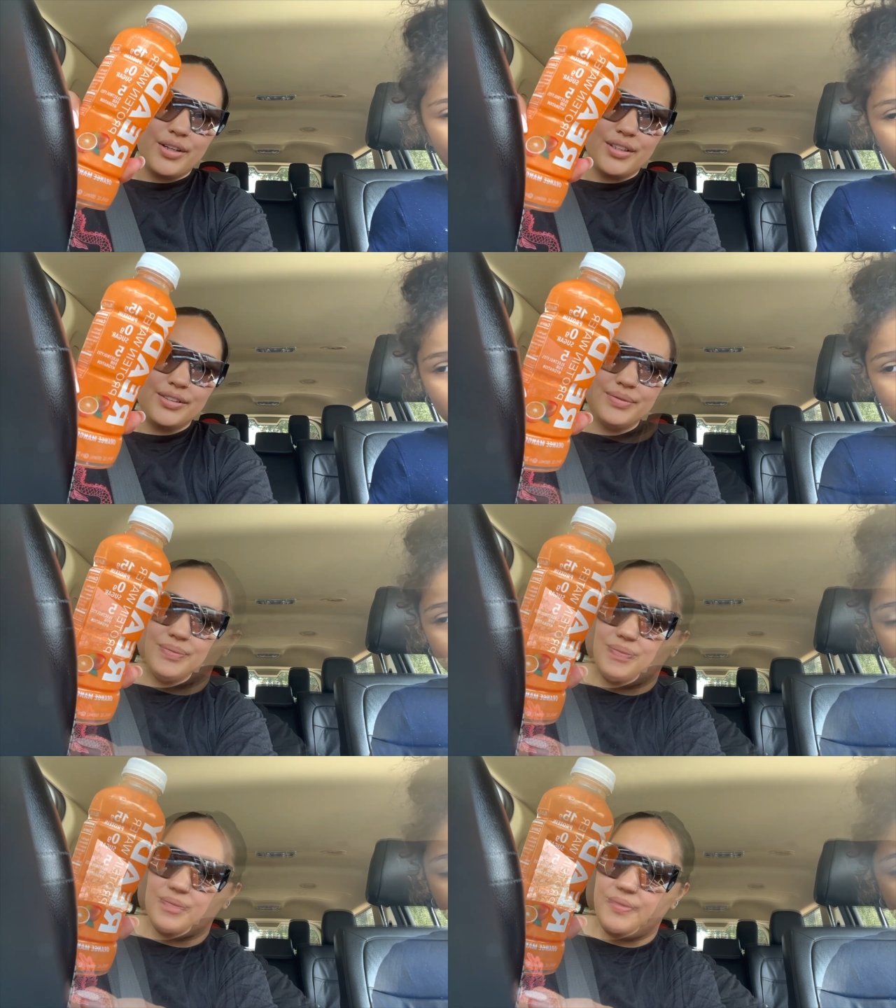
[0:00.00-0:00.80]
It
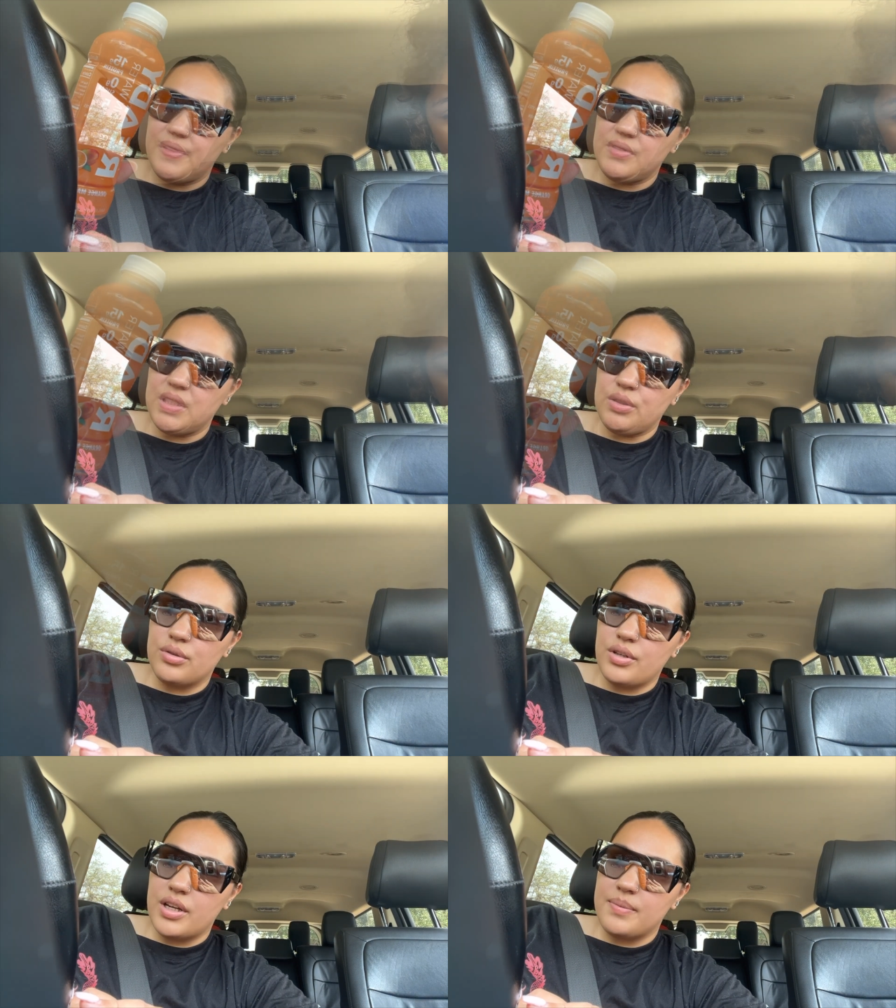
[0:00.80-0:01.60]
has 15
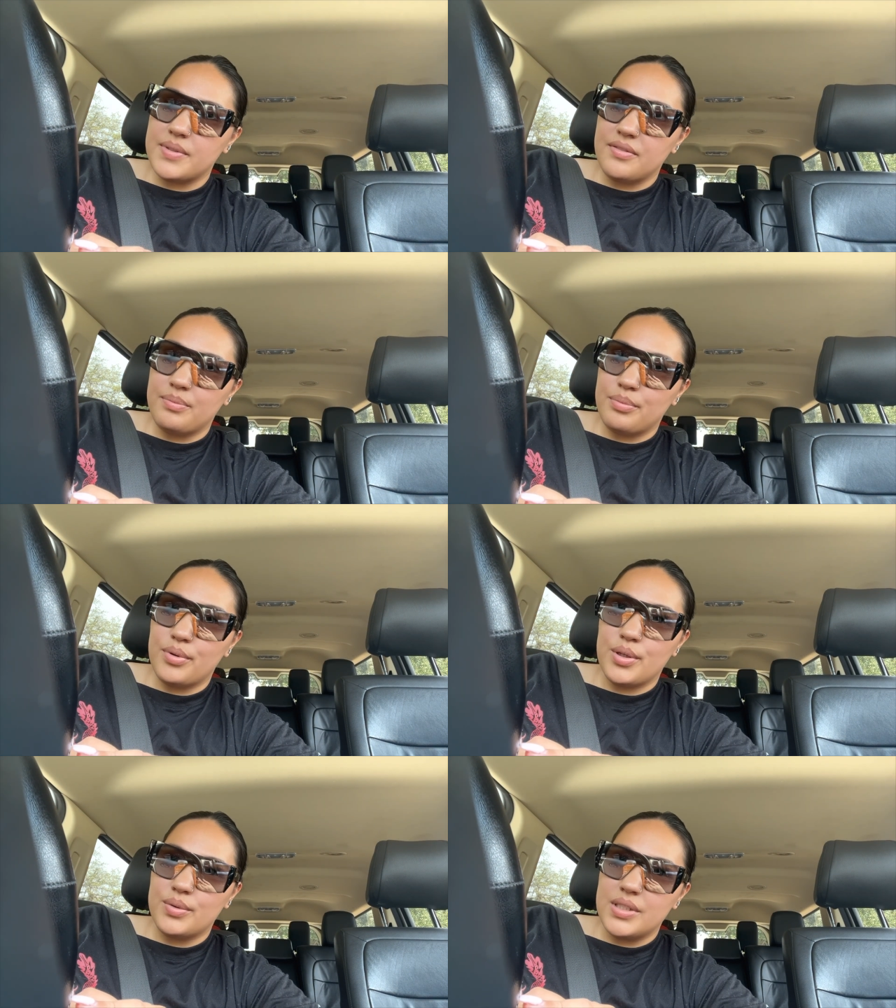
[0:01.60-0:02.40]
grams of
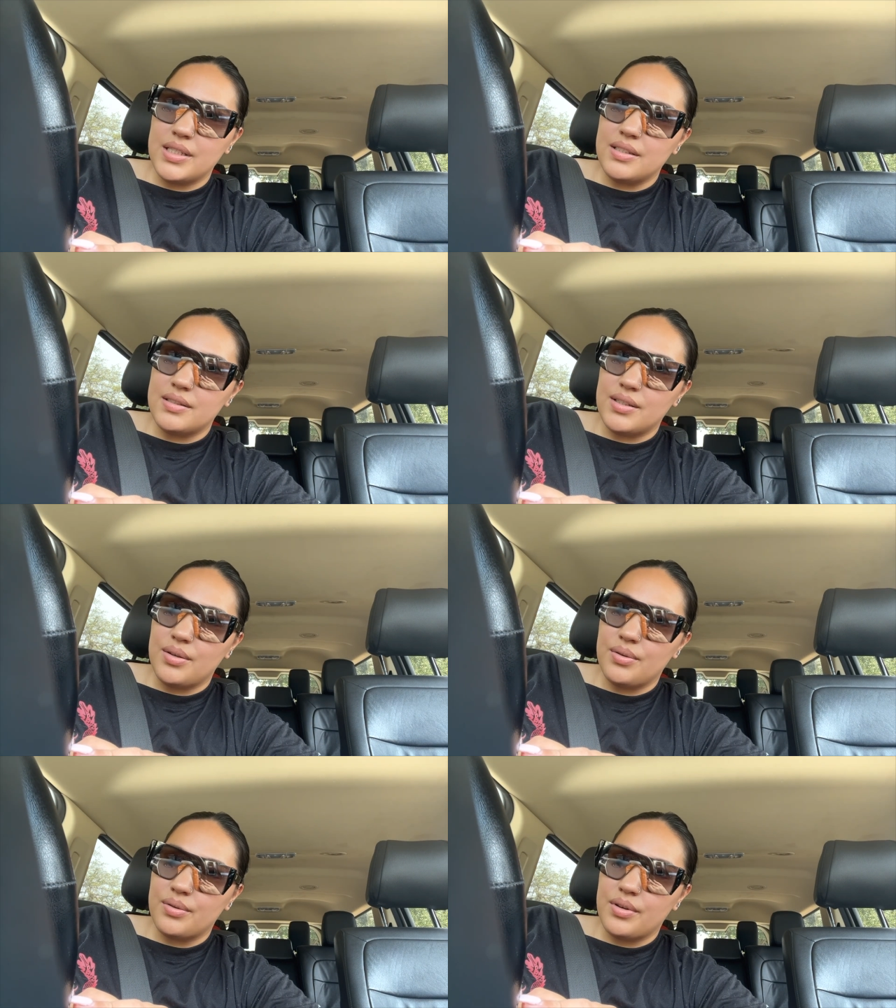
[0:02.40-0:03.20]
protein,
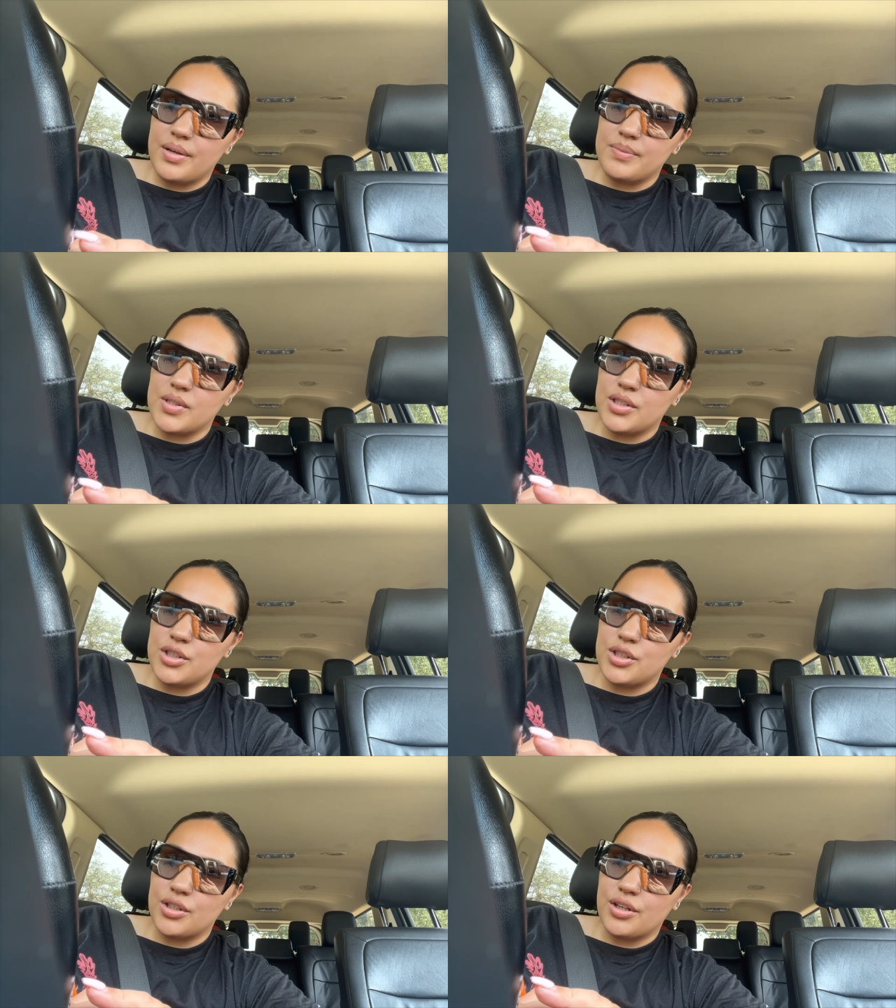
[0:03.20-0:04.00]
0 grams of
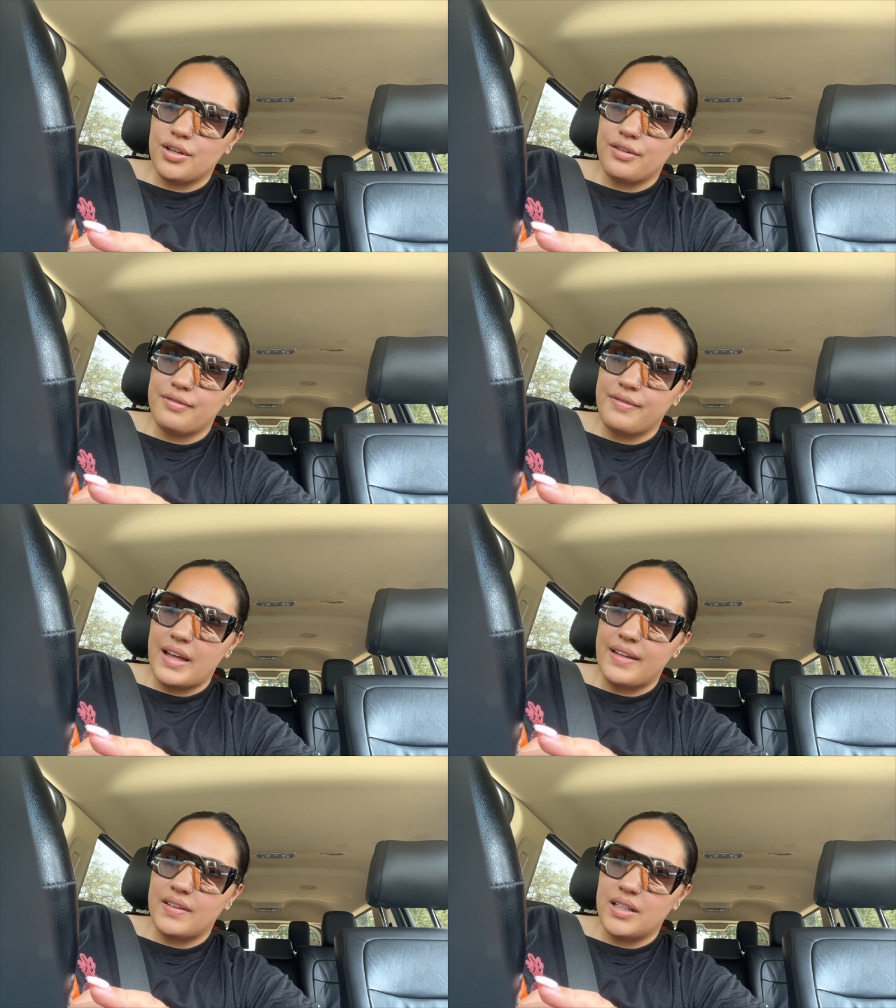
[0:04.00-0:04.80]
sugar,
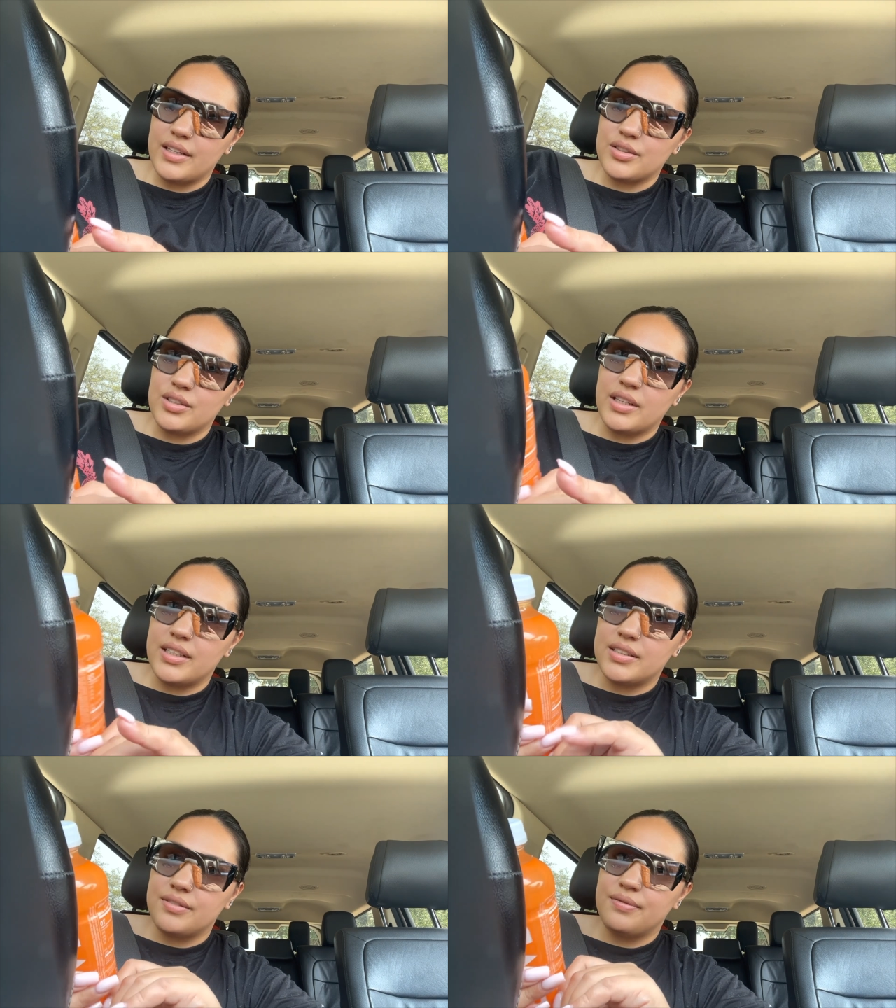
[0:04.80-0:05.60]
5
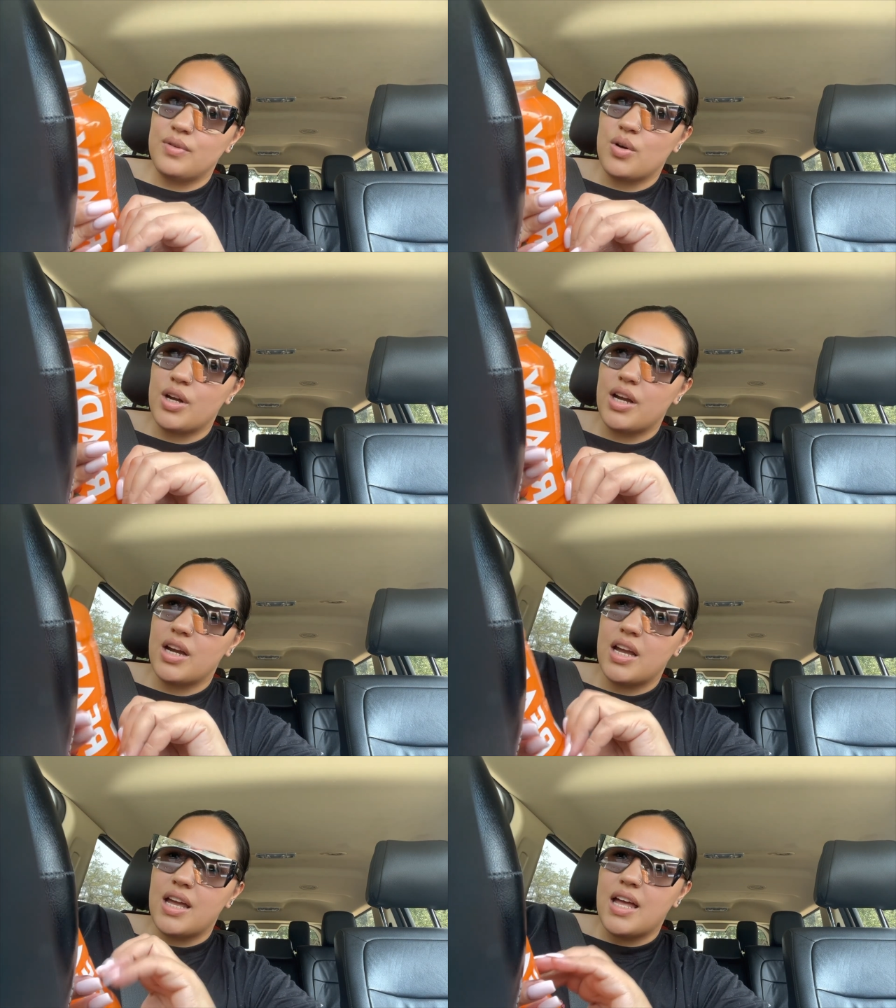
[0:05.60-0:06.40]
electrolytes for
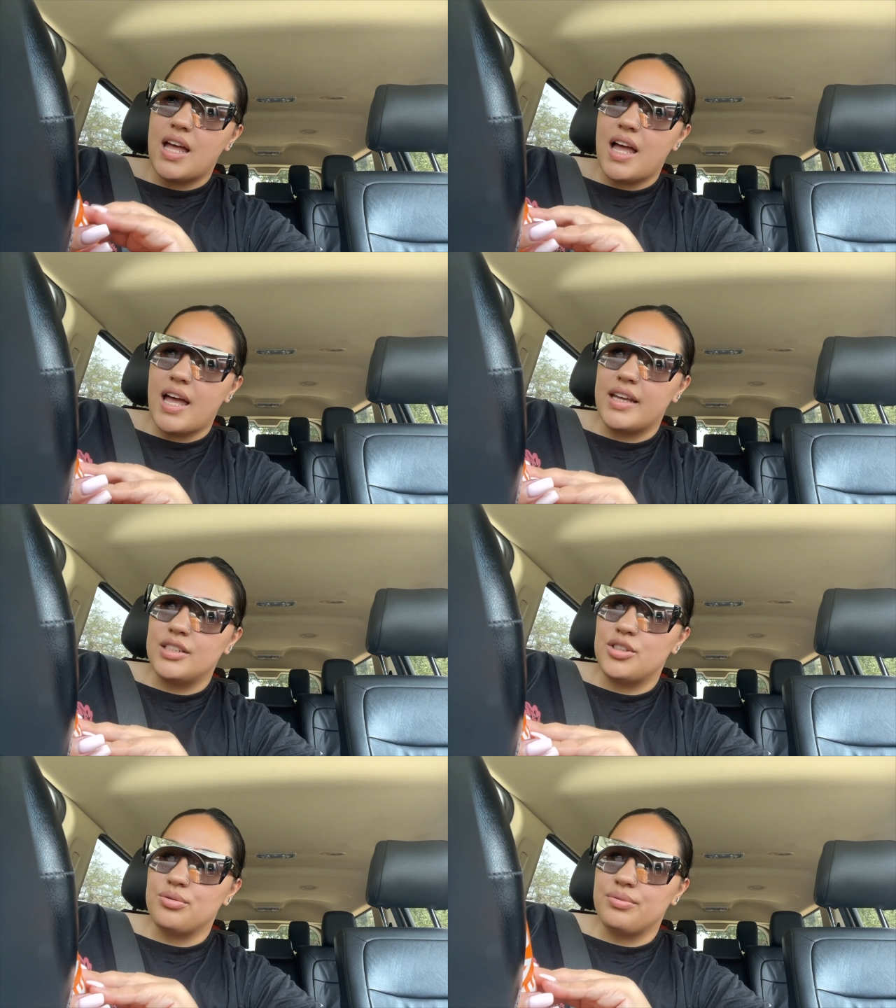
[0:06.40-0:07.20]

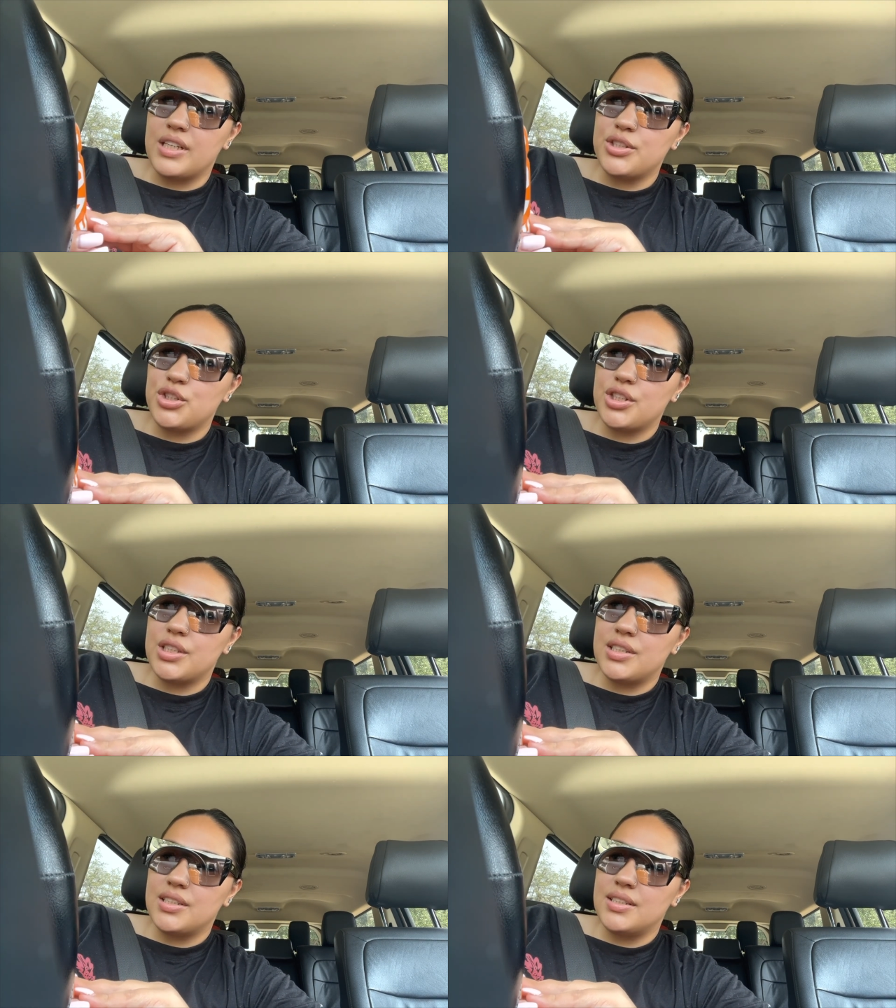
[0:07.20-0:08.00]

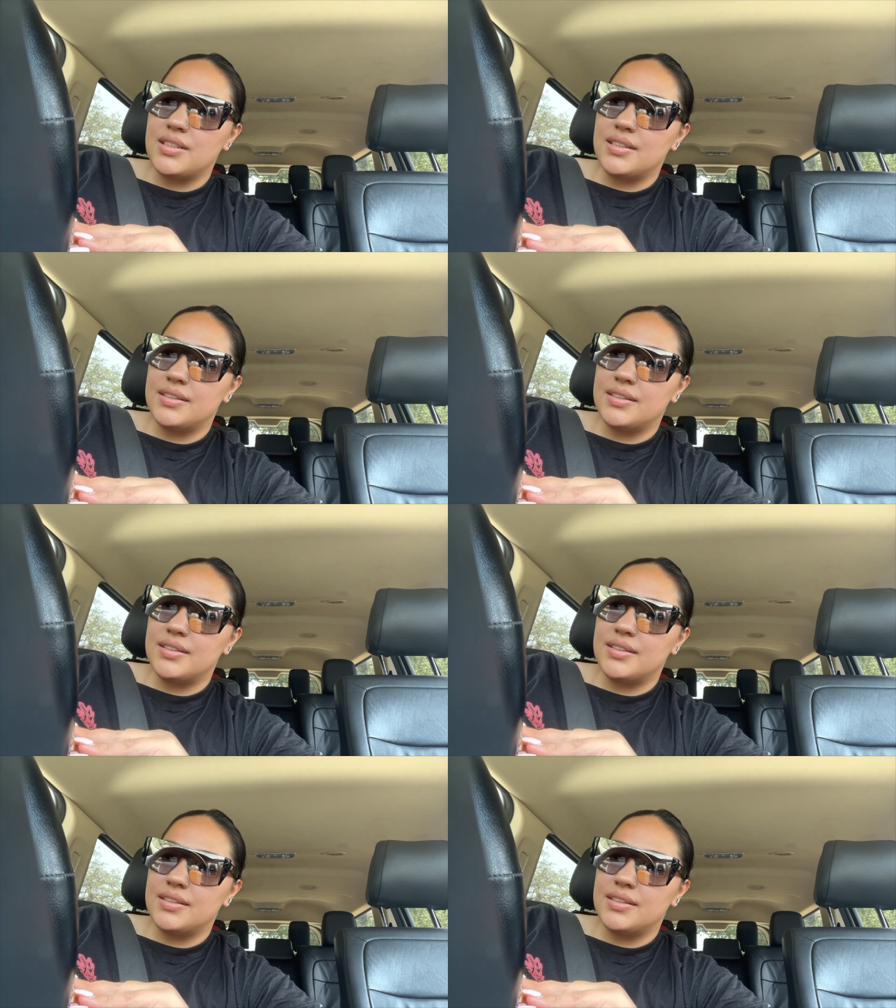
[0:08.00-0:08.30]
hydration,